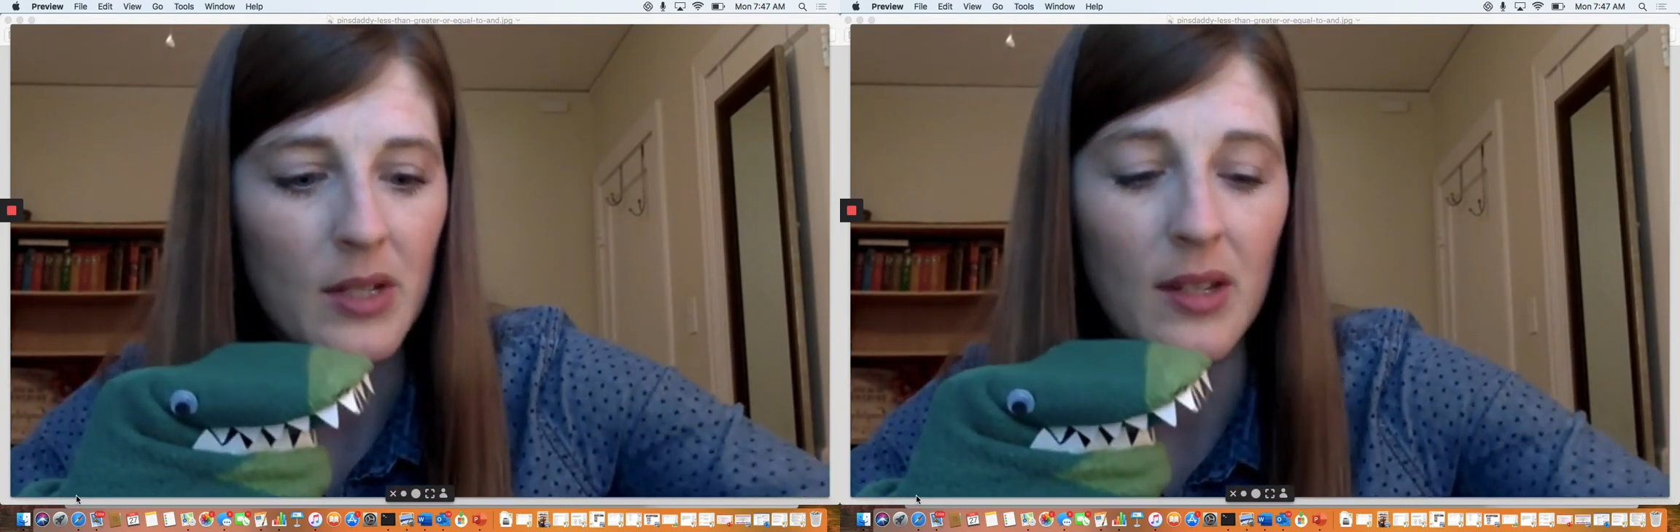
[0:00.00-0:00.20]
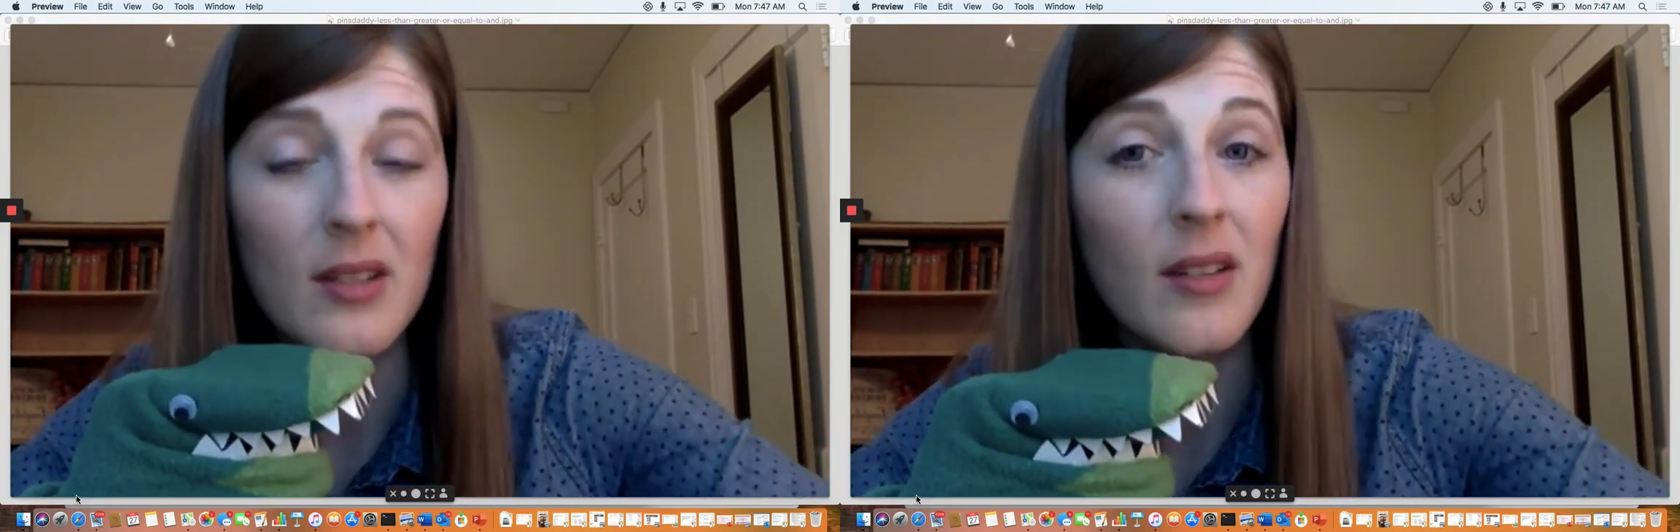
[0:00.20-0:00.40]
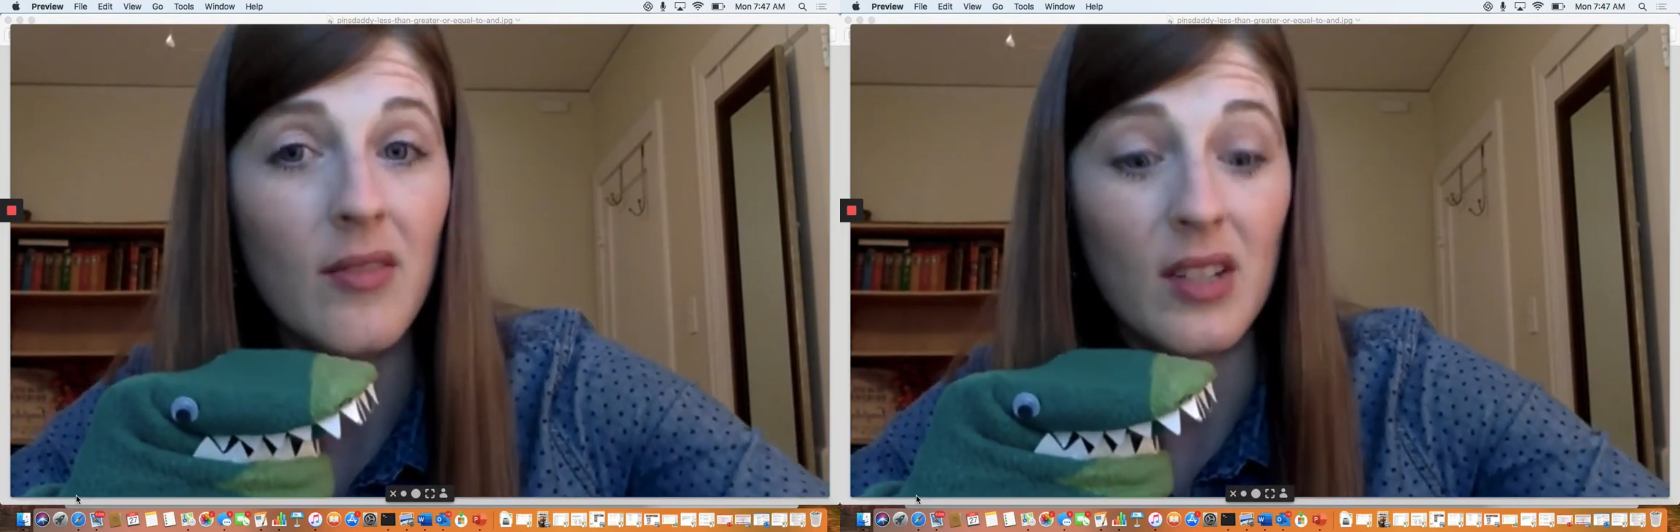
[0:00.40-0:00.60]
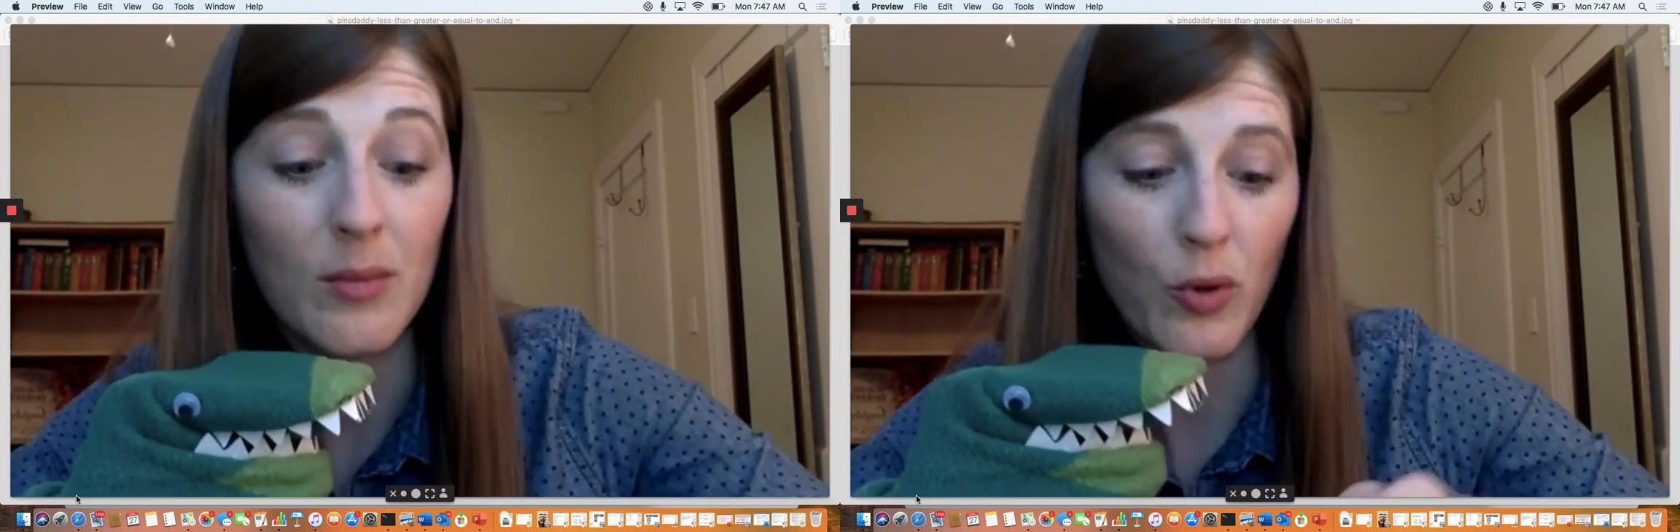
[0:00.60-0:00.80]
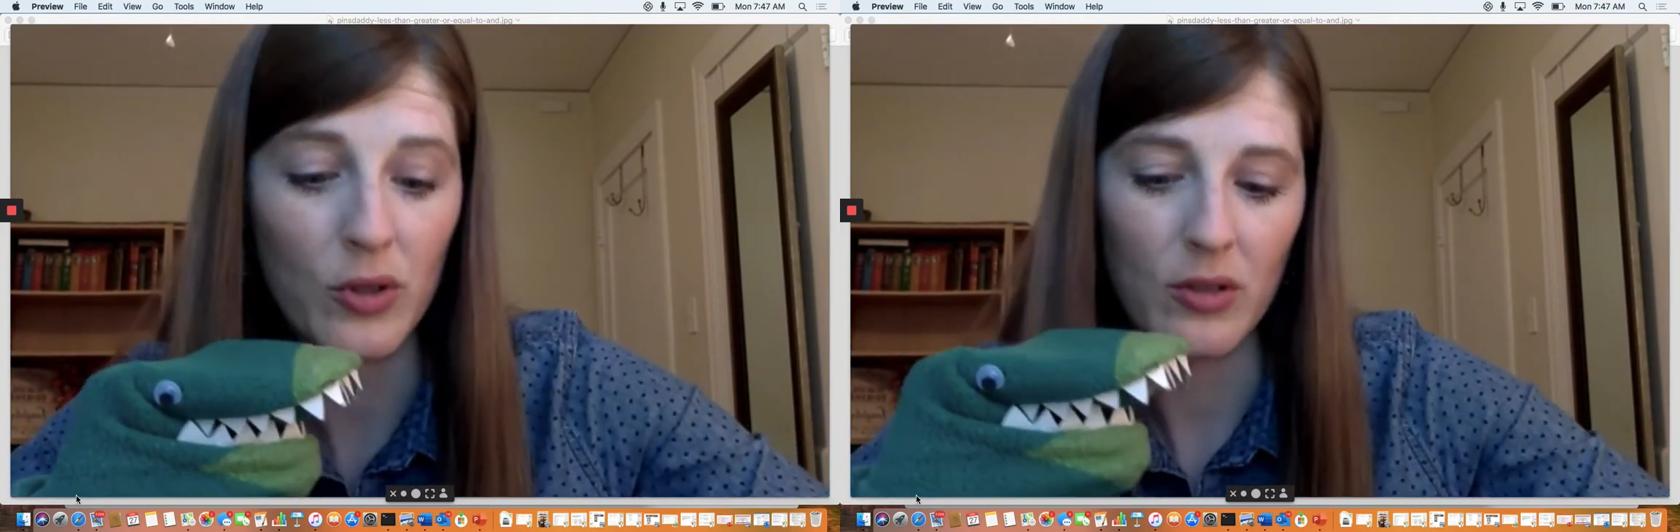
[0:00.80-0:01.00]
Let's see if these
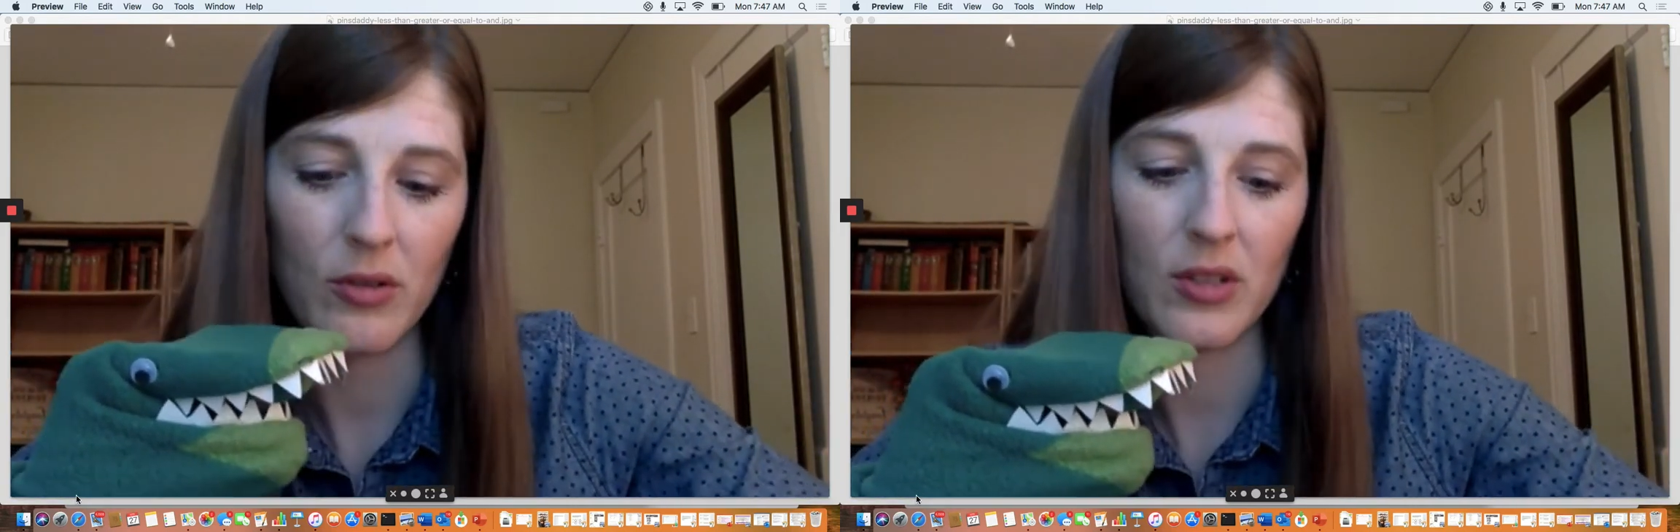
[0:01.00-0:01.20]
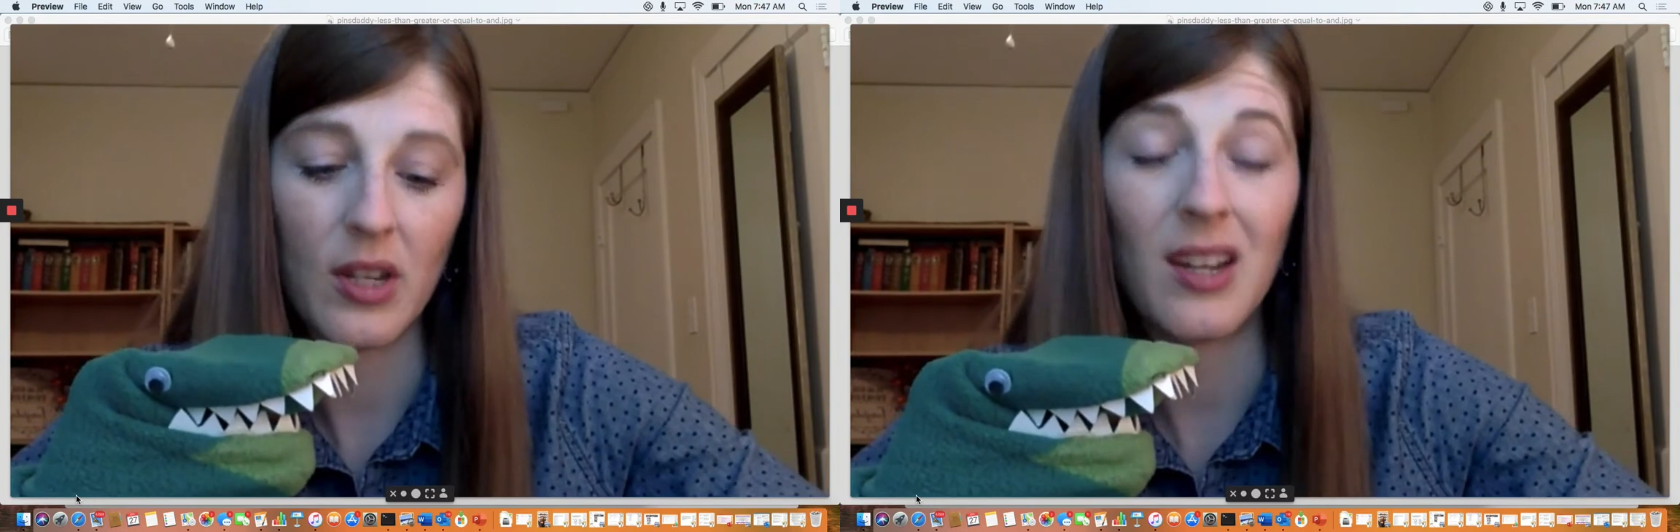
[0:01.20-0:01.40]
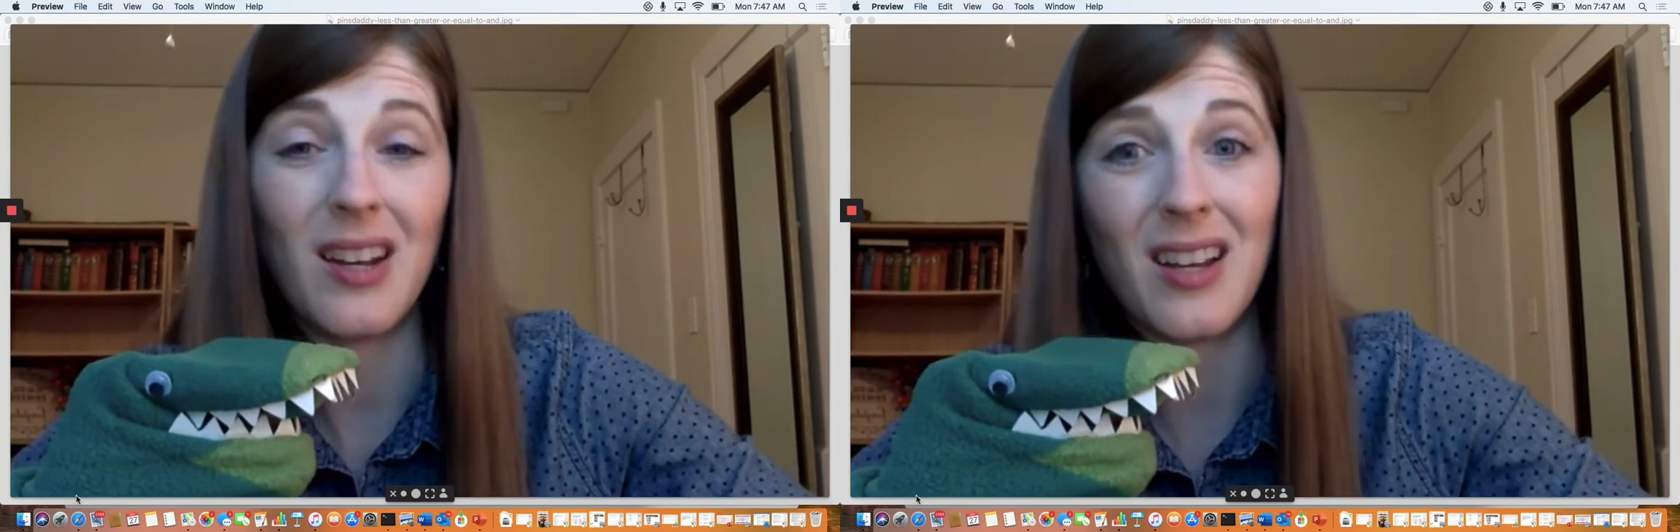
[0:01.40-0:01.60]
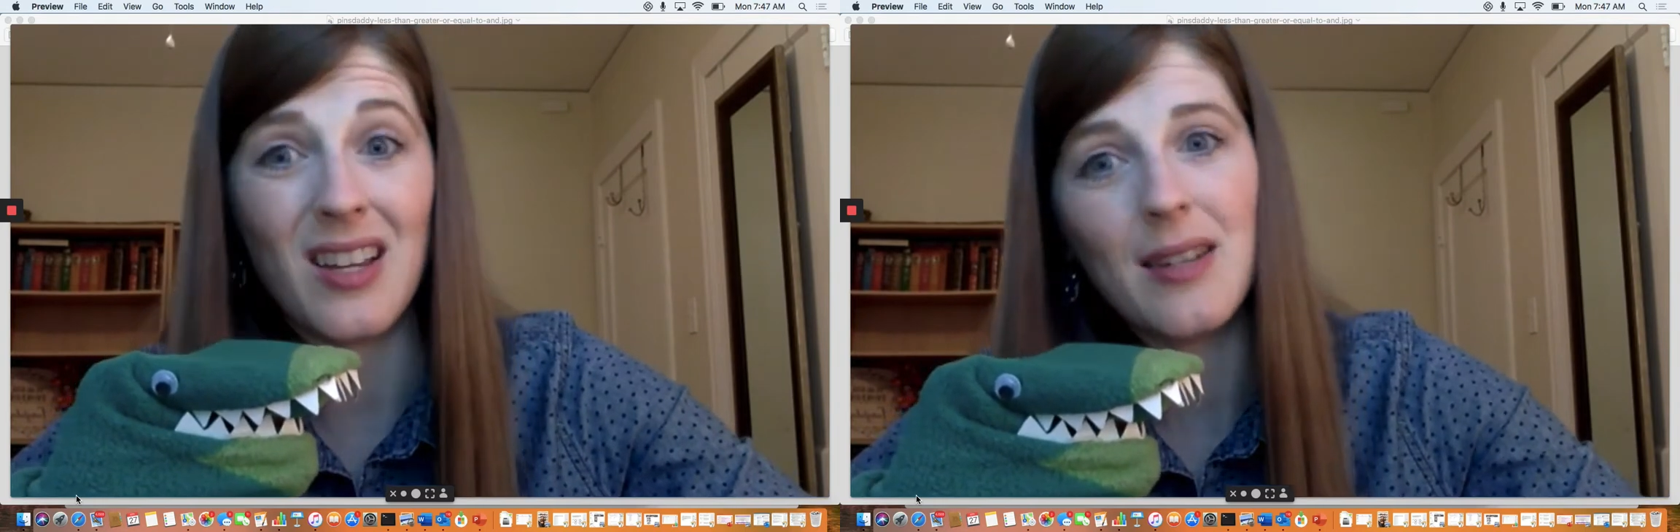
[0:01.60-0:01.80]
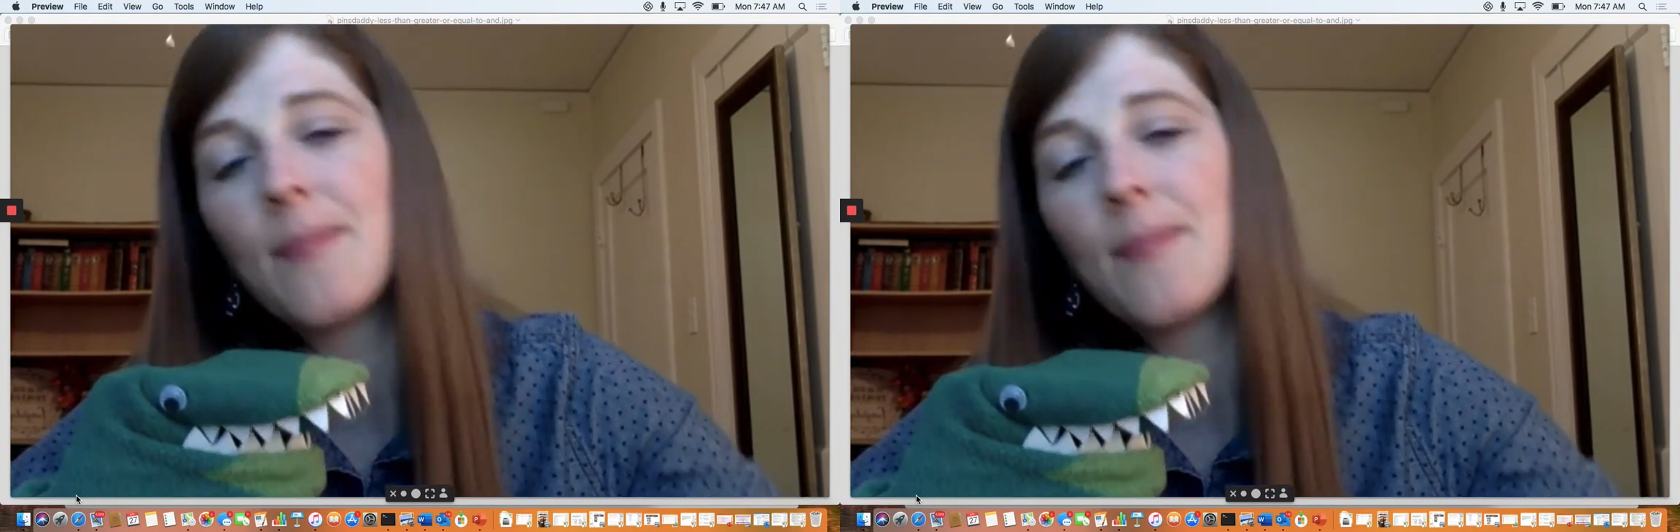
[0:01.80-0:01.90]
boys and girls can get it, because